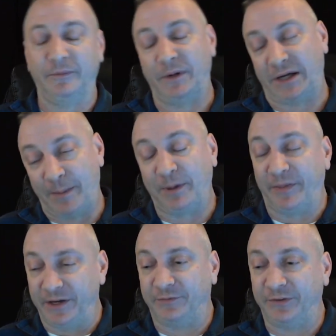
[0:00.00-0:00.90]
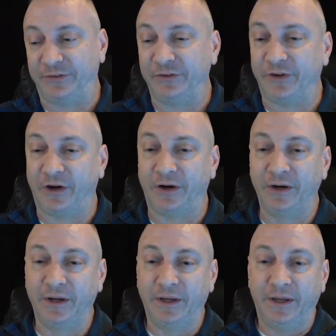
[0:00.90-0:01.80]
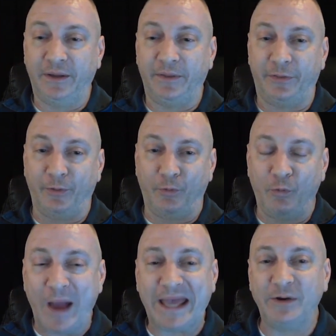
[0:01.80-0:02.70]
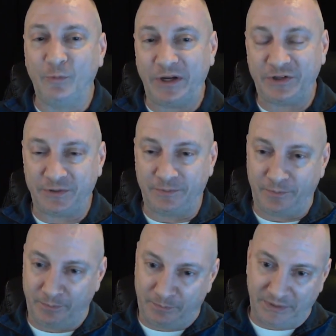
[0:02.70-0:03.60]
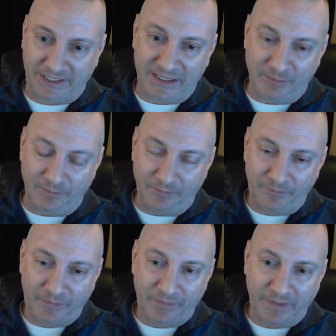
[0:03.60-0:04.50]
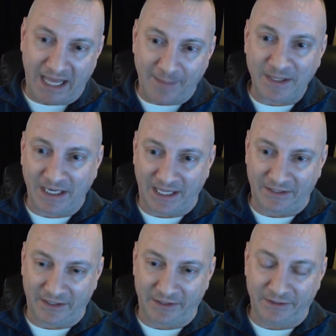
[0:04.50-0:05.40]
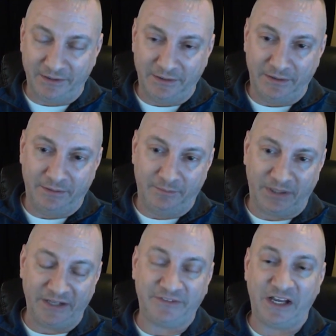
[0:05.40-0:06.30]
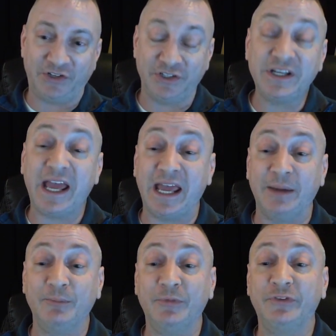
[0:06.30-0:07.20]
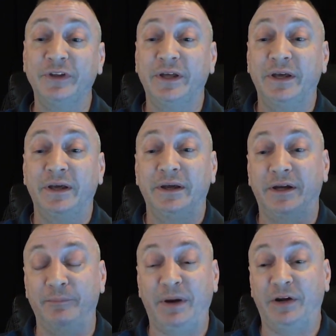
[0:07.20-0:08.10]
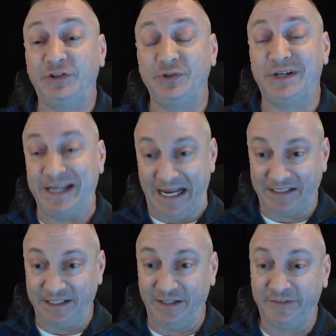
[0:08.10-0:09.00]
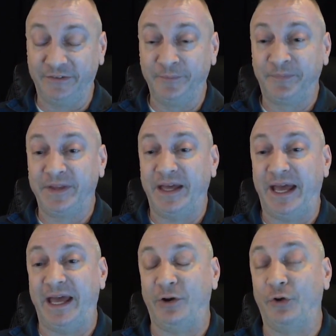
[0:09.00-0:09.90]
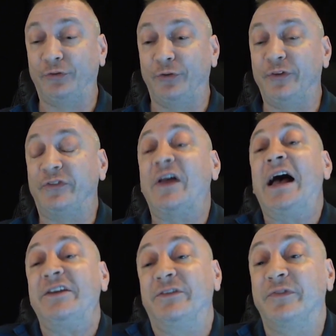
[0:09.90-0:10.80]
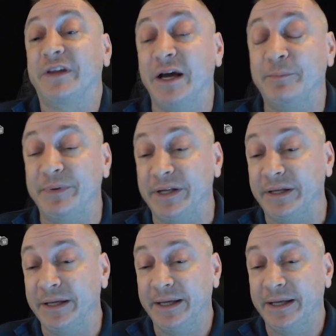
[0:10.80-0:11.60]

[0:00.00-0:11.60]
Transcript: couple of the differences are the way in which Bleem emulated PlayStation games compared to Connectix, and also the size of the company.